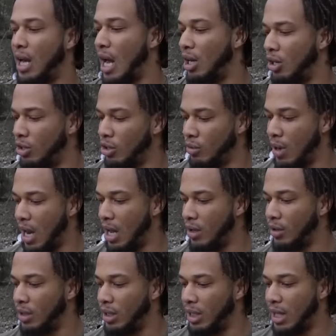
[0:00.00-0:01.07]
I look
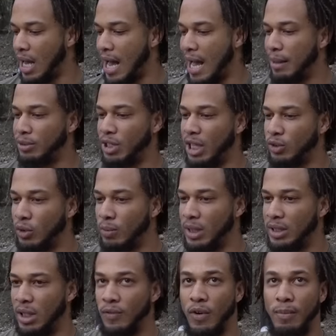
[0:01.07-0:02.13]
around. Objects were
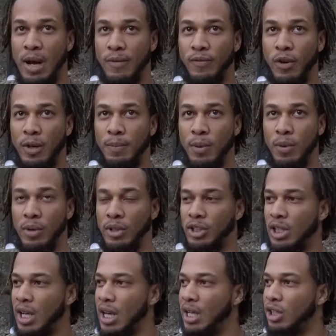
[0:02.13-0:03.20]
missing from my front
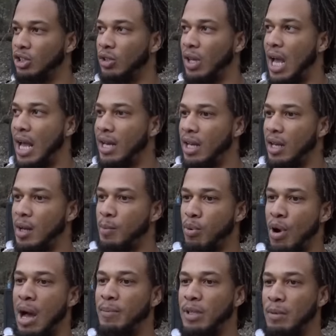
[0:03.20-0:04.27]
porch, so that
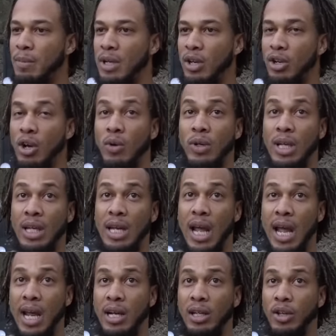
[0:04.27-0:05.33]
prompted me to go get
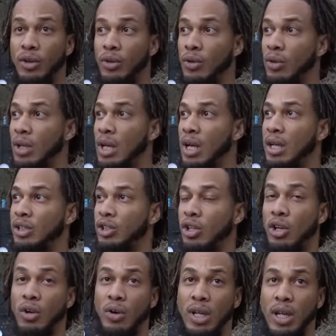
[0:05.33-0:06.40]
a little
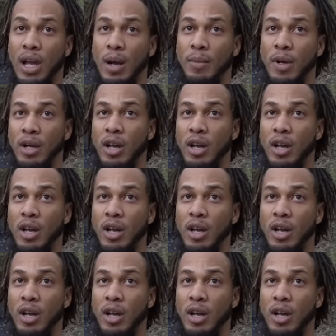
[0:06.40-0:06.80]
security camera.